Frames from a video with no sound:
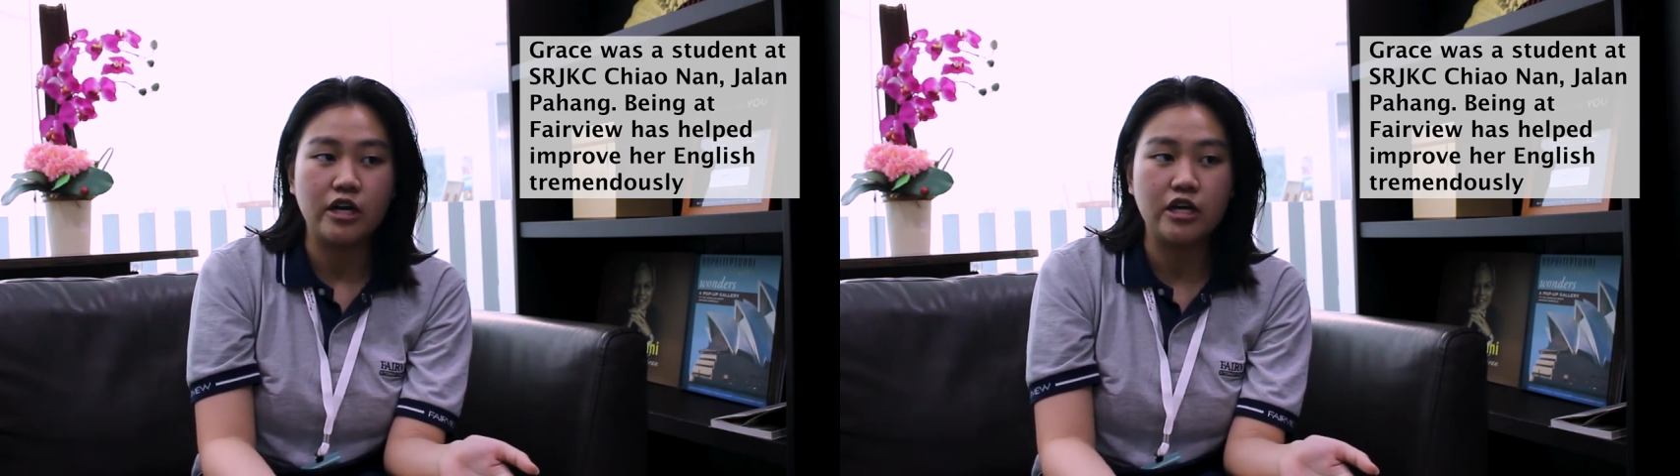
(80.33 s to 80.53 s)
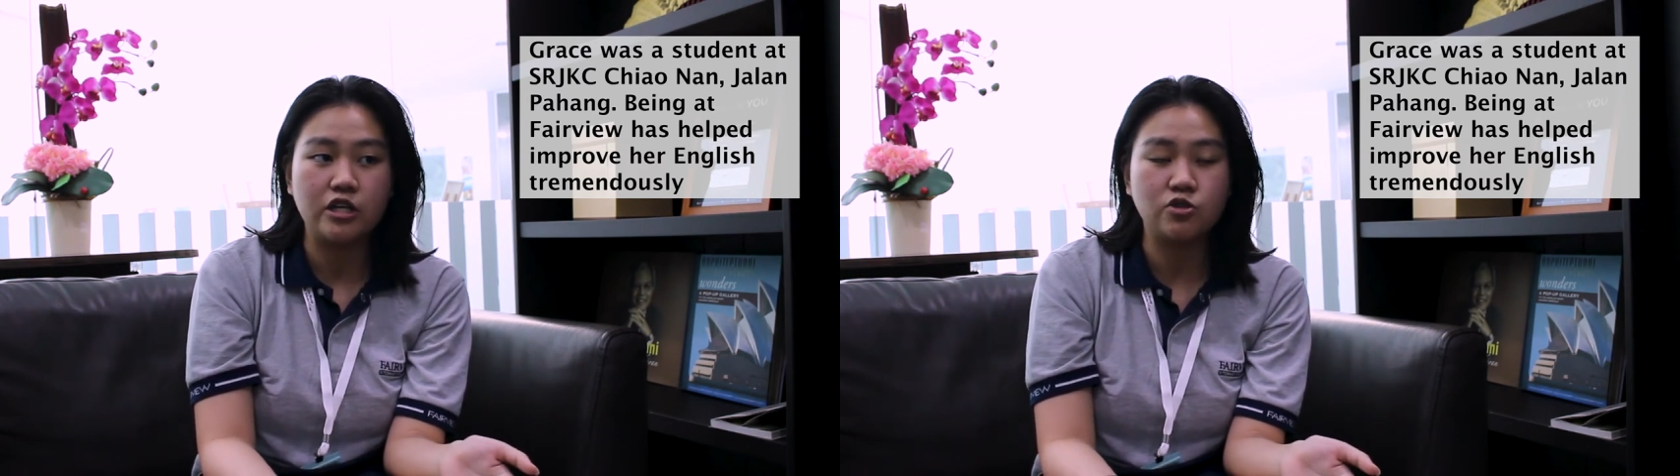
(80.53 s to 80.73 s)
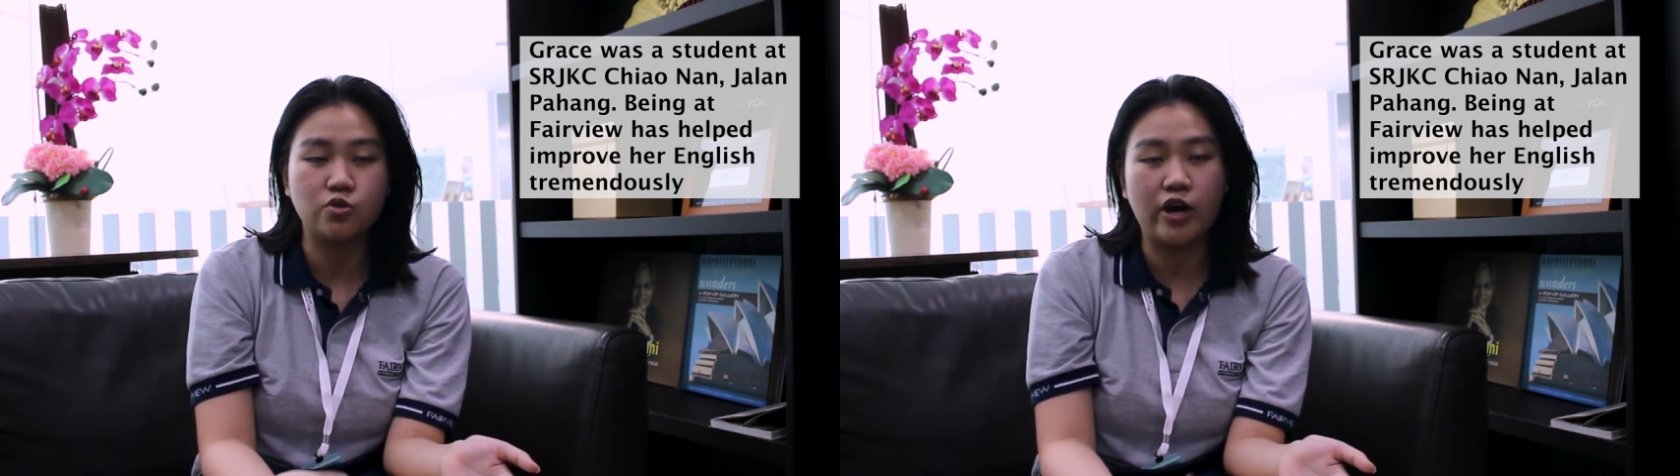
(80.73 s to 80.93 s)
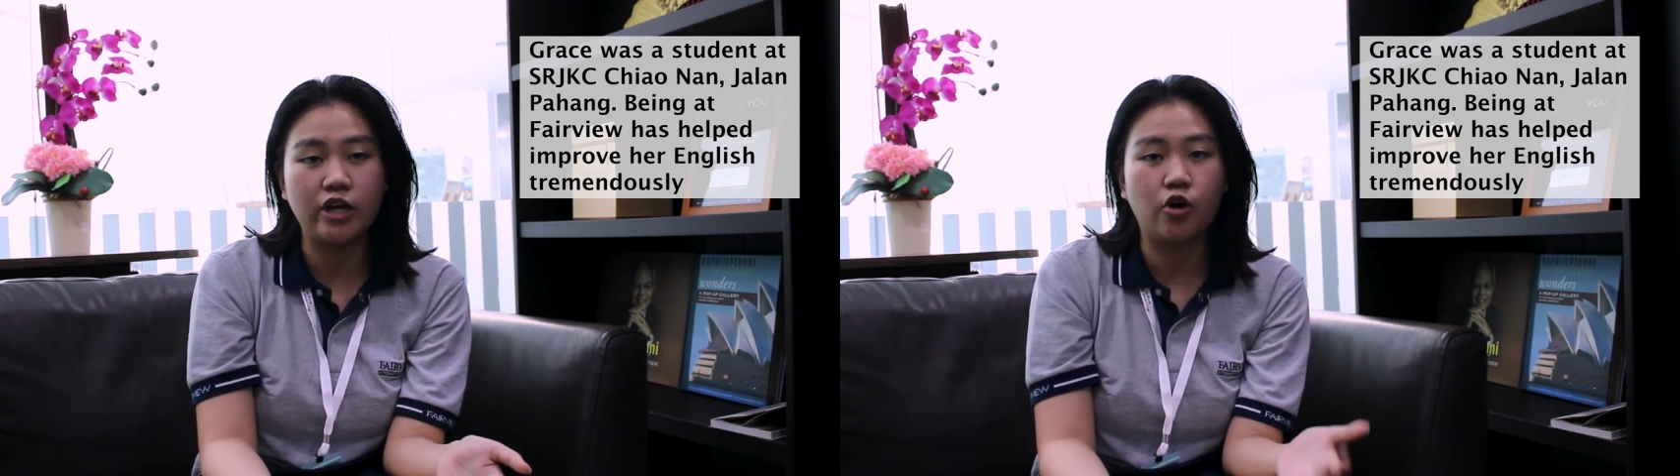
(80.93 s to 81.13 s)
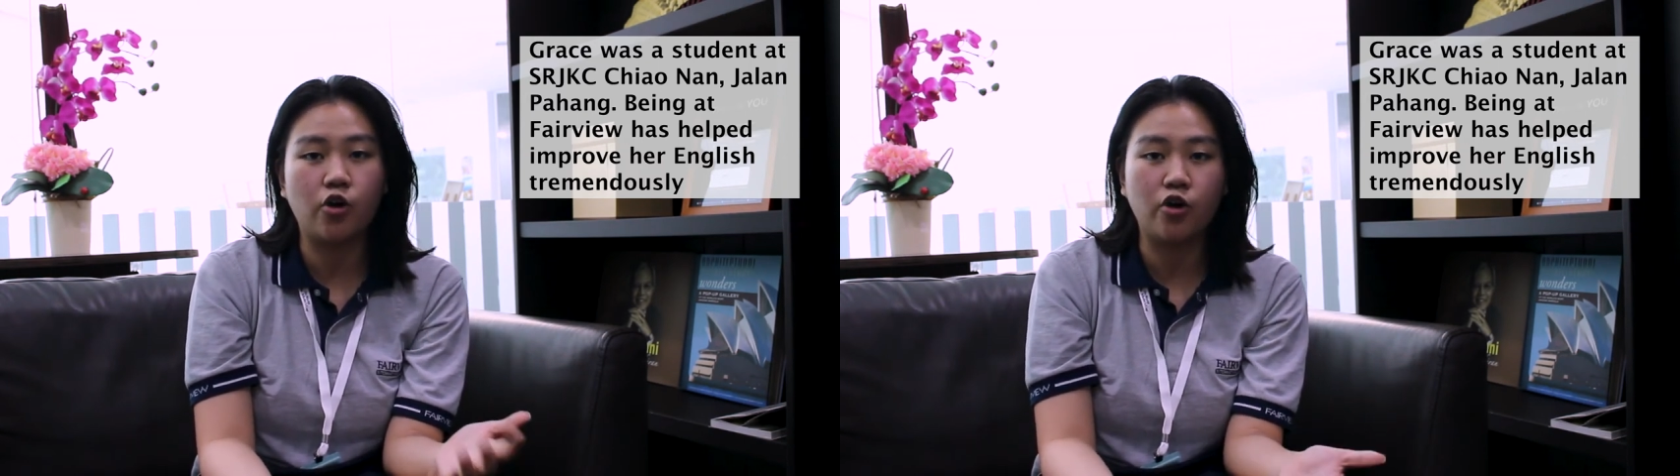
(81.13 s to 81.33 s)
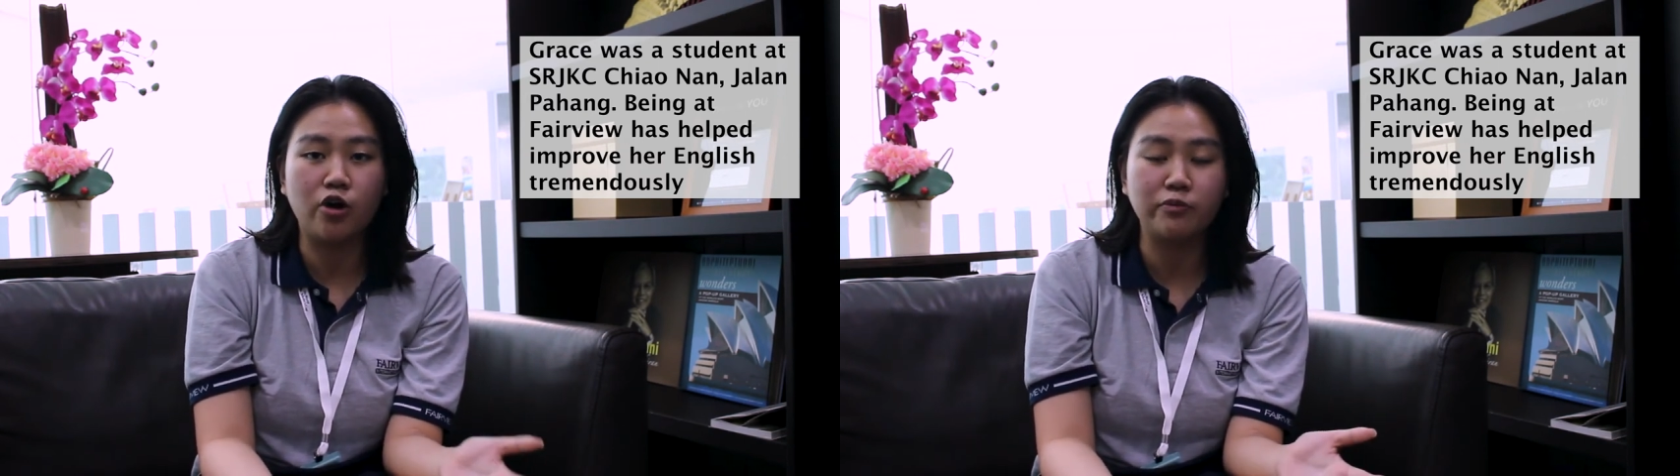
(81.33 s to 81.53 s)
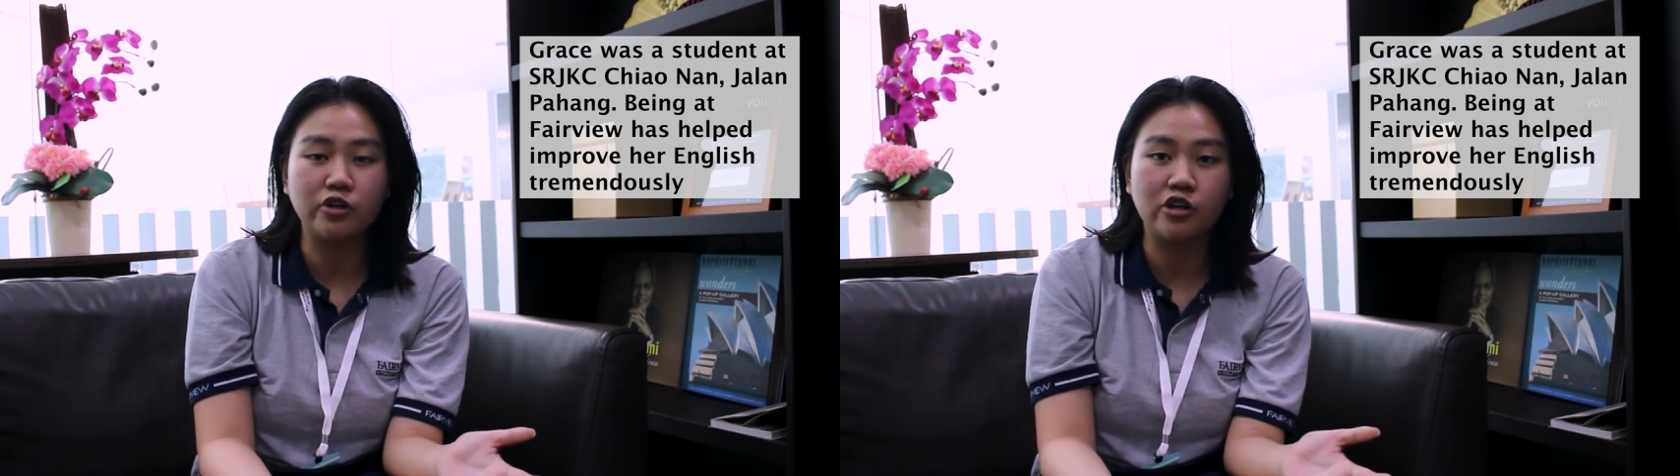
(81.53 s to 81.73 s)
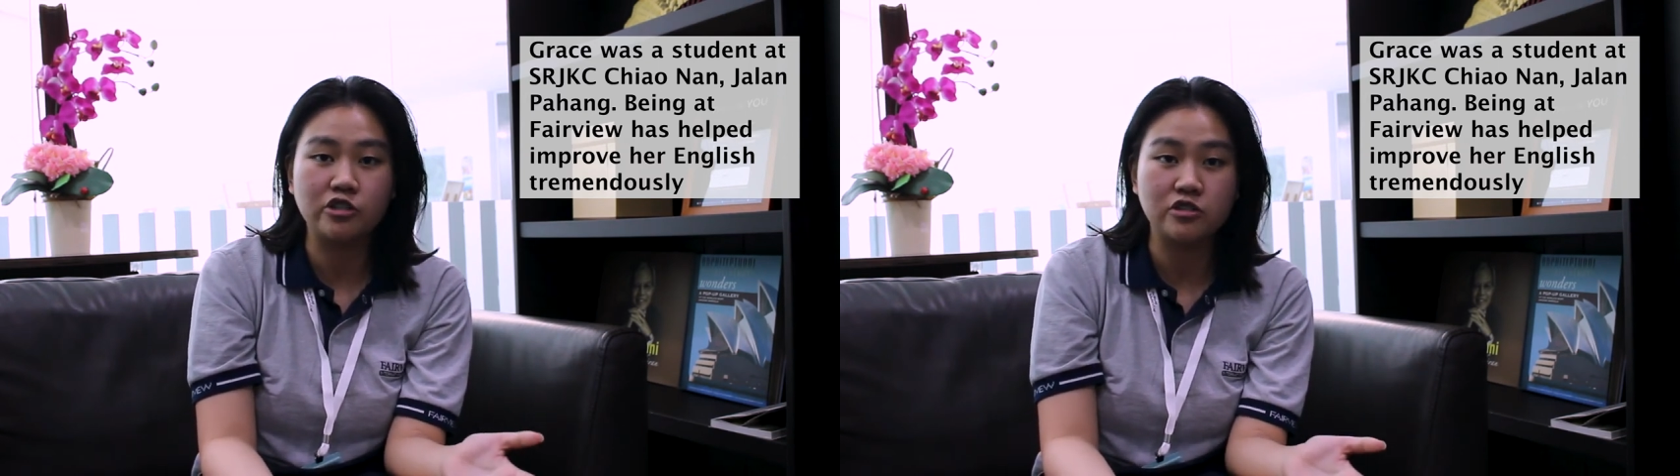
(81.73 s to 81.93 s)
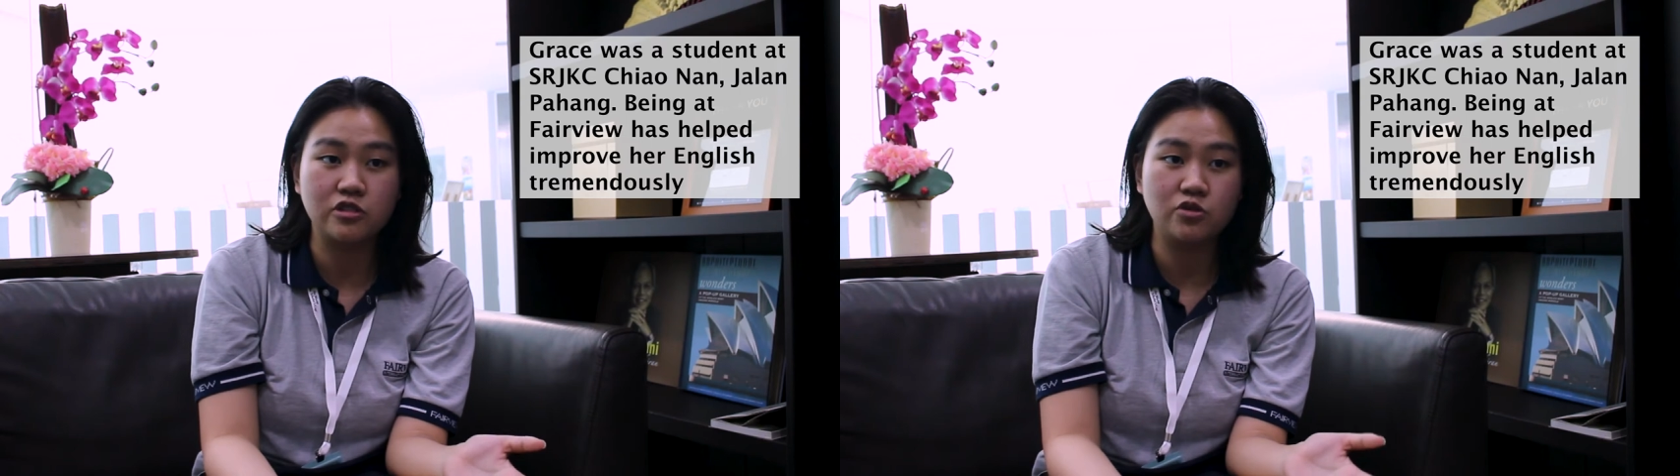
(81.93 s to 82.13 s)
it's right or wrong because the